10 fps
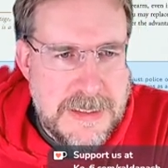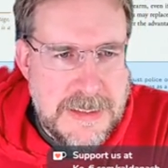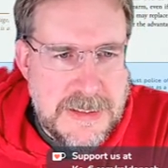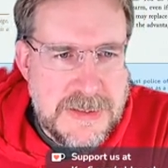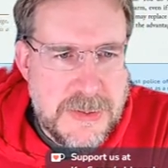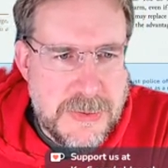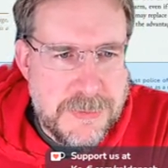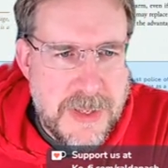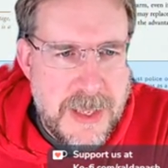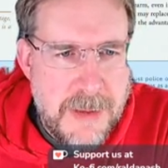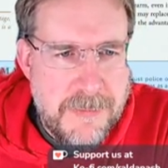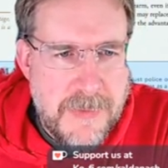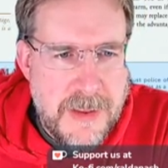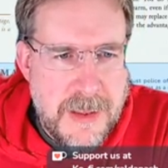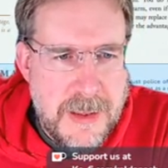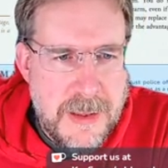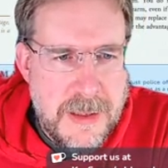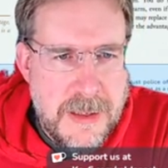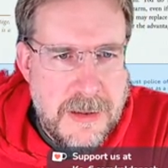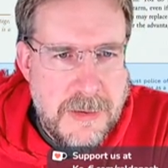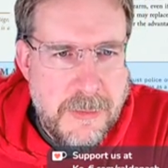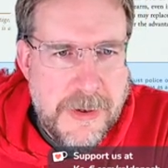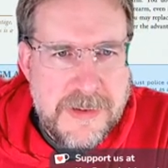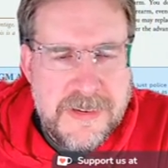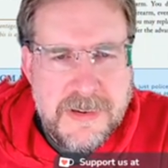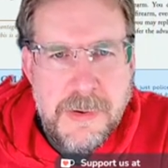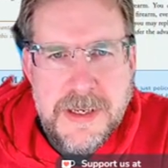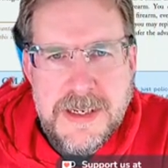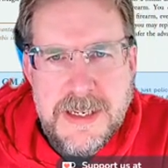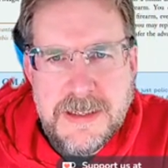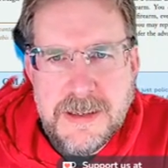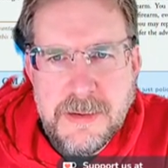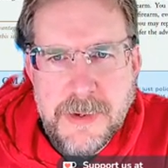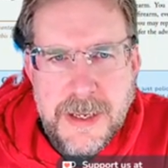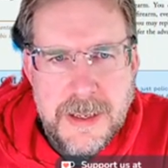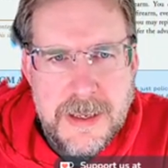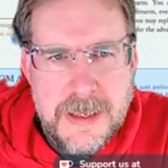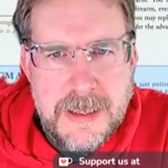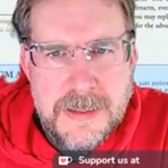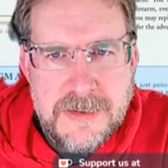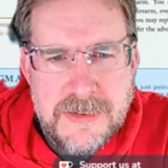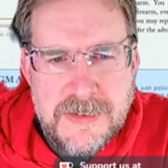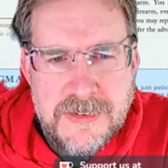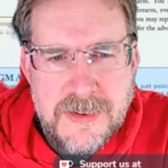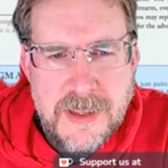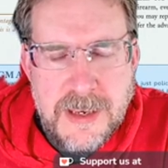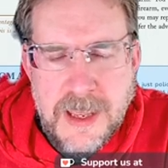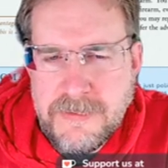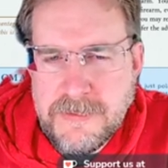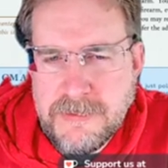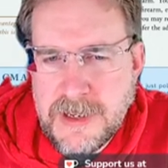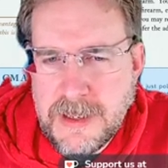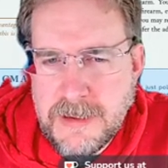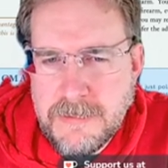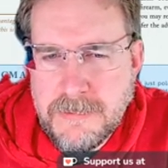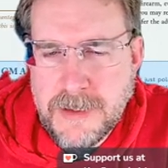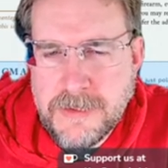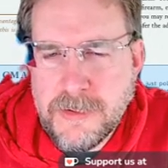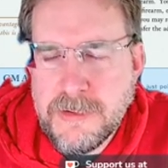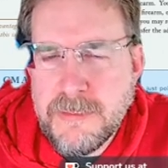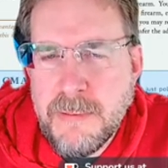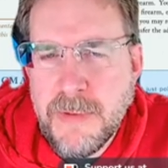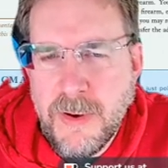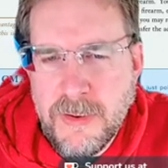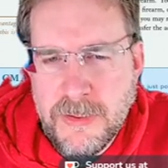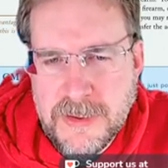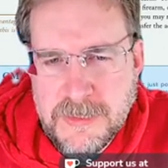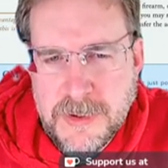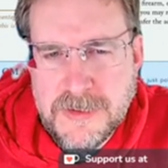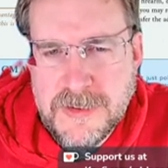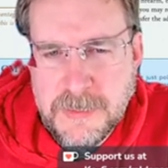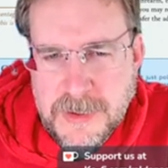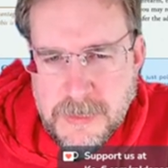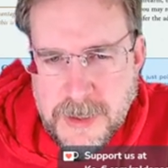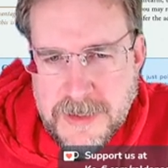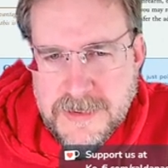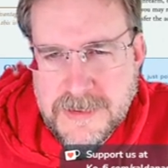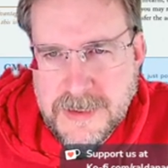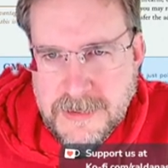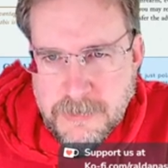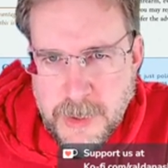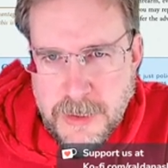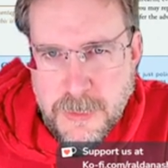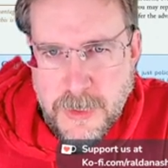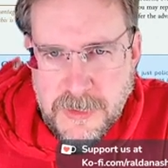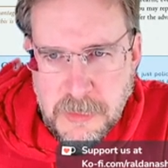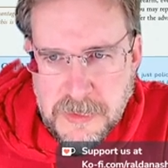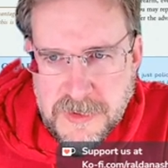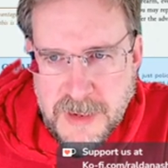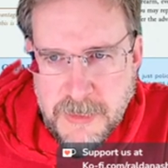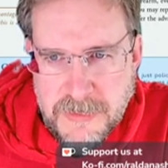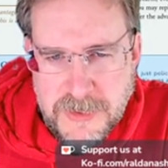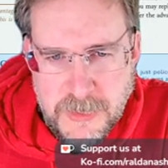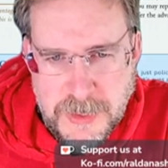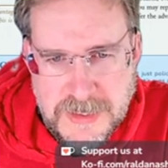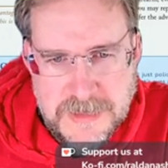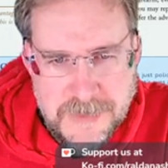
So, um, what is quite neat in a way is, and I haven't really, don't remember all of this because it's been a while since I went through this with Simon, a few weeks.